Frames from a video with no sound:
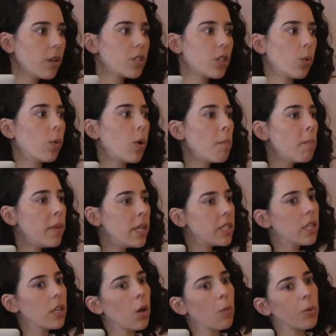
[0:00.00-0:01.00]
So we're
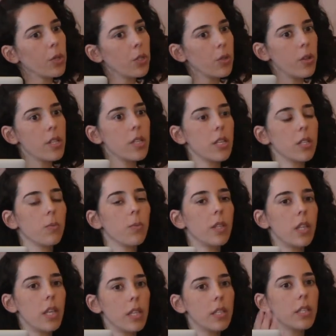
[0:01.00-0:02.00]
missing opportunities
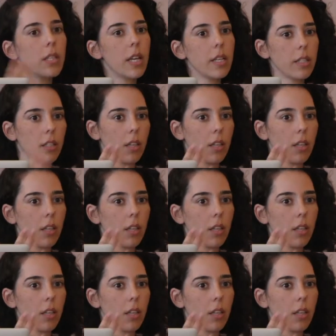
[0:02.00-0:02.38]
within the data